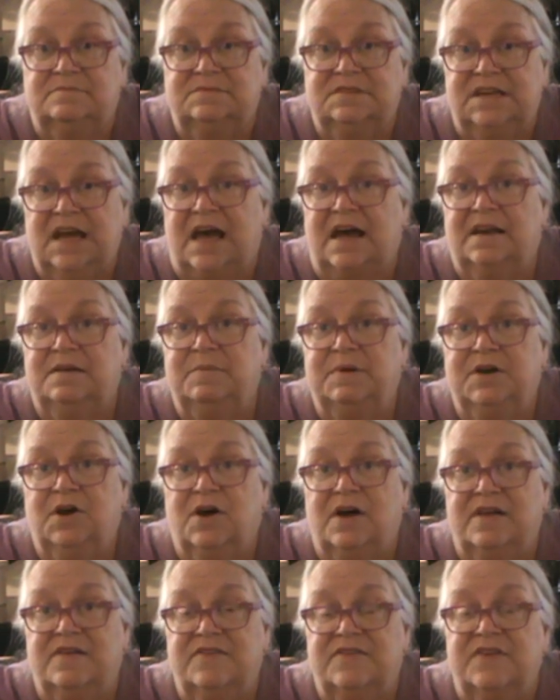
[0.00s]
dead,
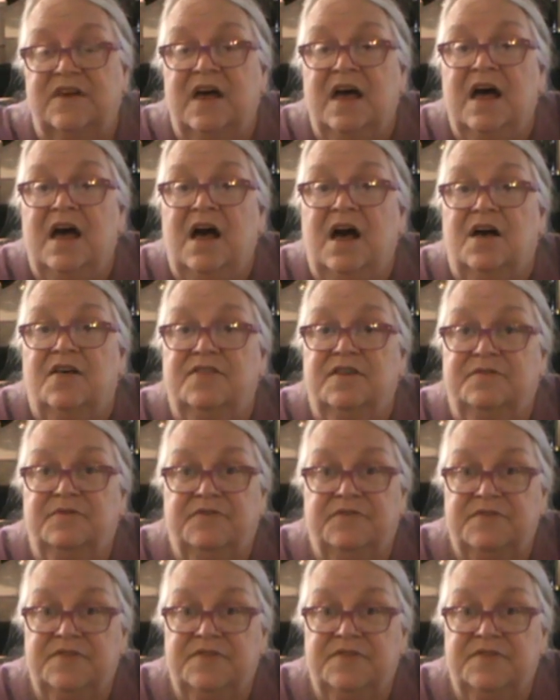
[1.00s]
because the